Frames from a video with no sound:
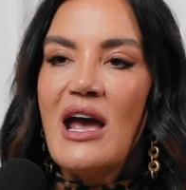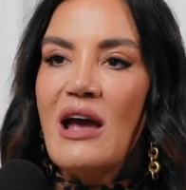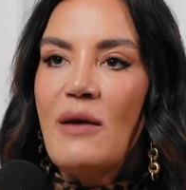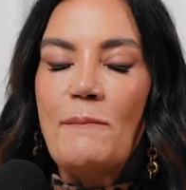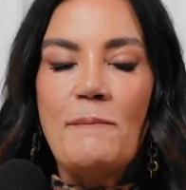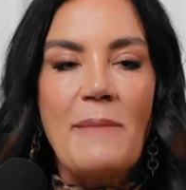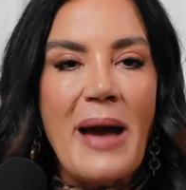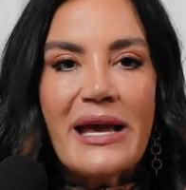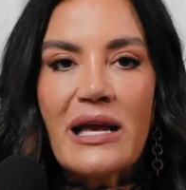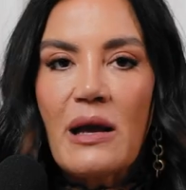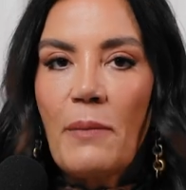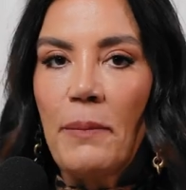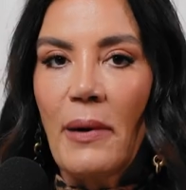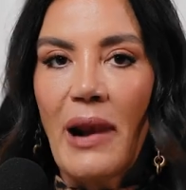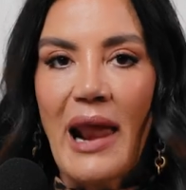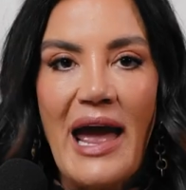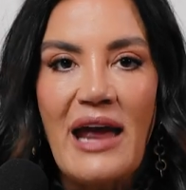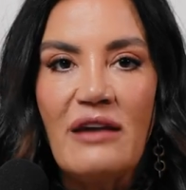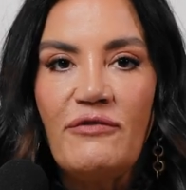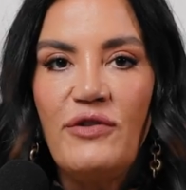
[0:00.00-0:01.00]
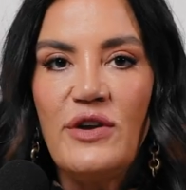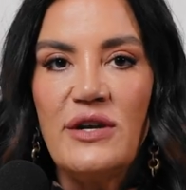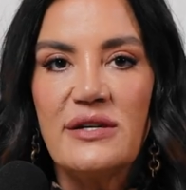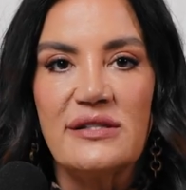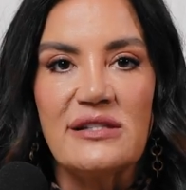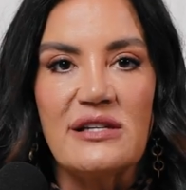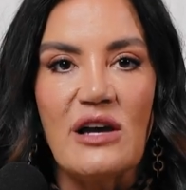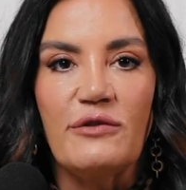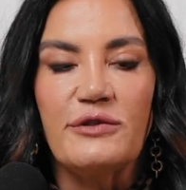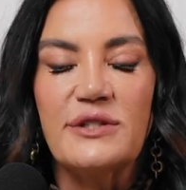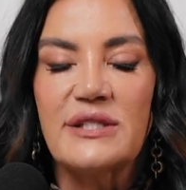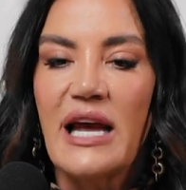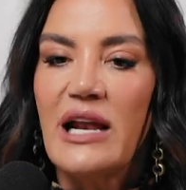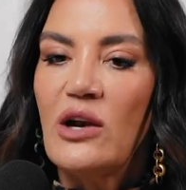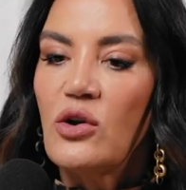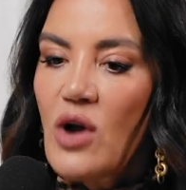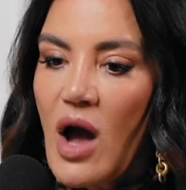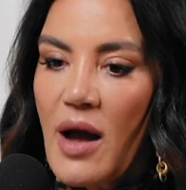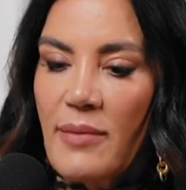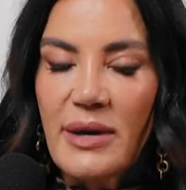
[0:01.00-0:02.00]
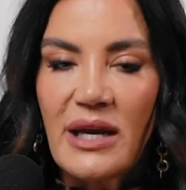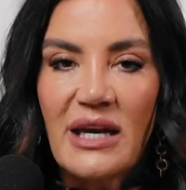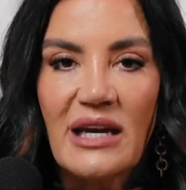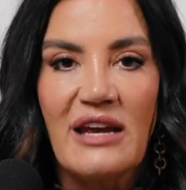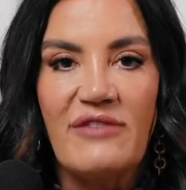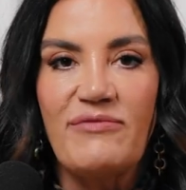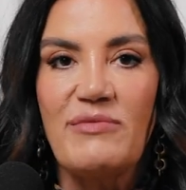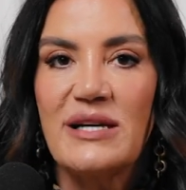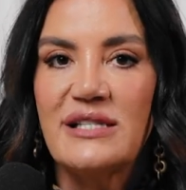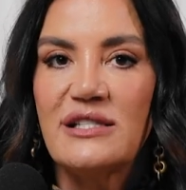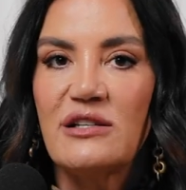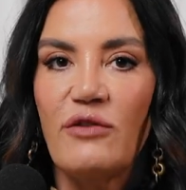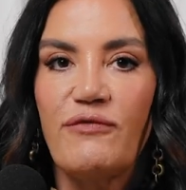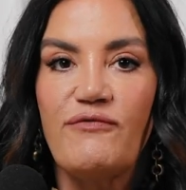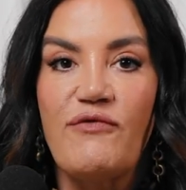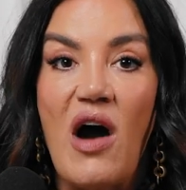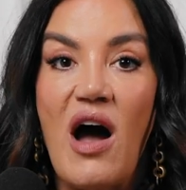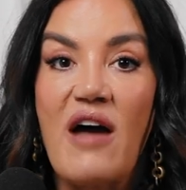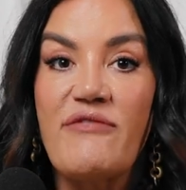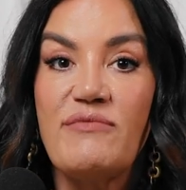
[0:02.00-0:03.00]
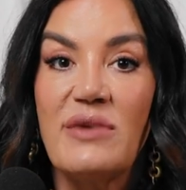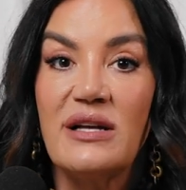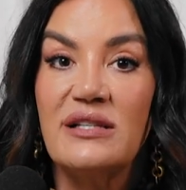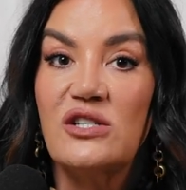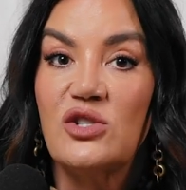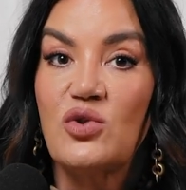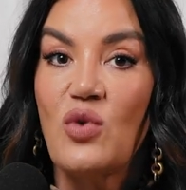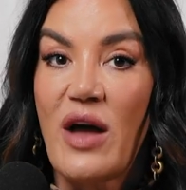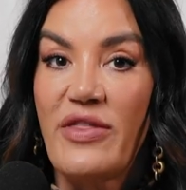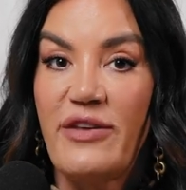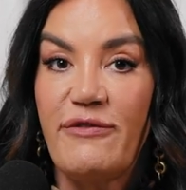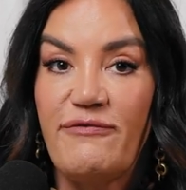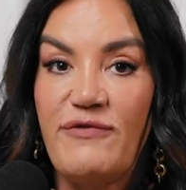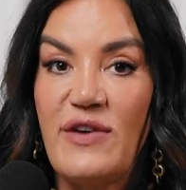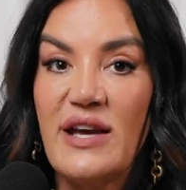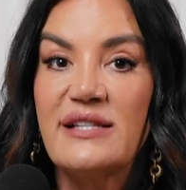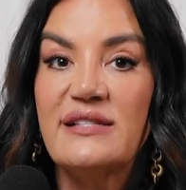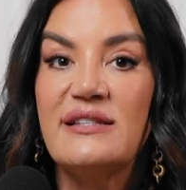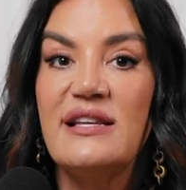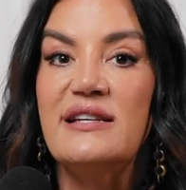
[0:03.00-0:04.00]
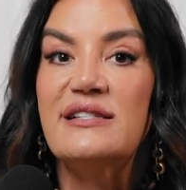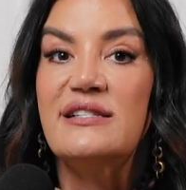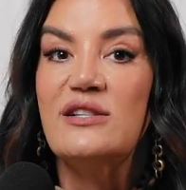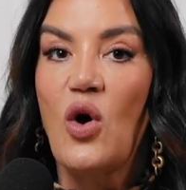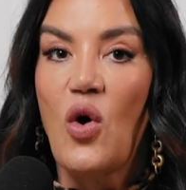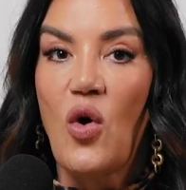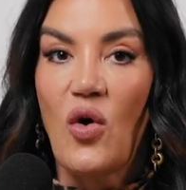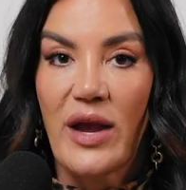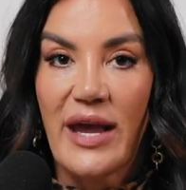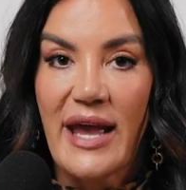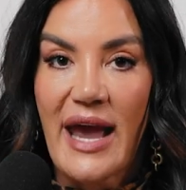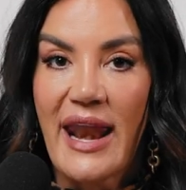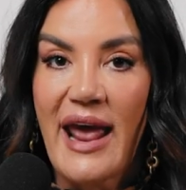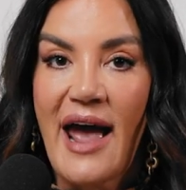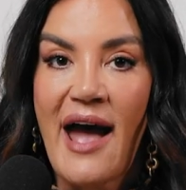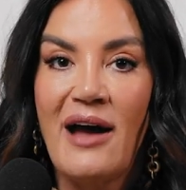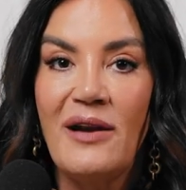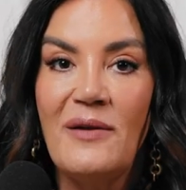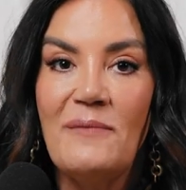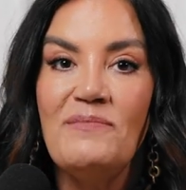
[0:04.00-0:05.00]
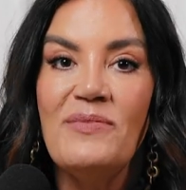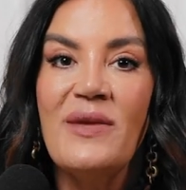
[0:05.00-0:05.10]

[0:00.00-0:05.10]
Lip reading: Make a plan for yourself. Say, look, I'm going to give myself 5 months to either fix this or get out,